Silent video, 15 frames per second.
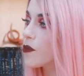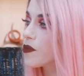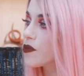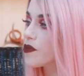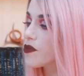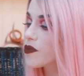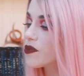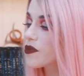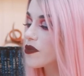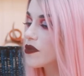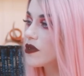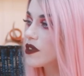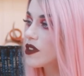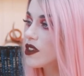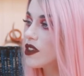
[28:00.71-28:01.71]

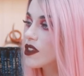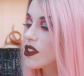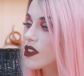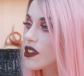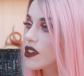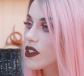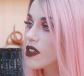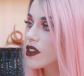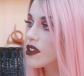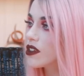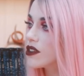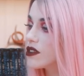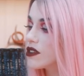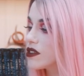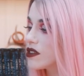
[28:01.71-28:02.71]
The person shown says nothing.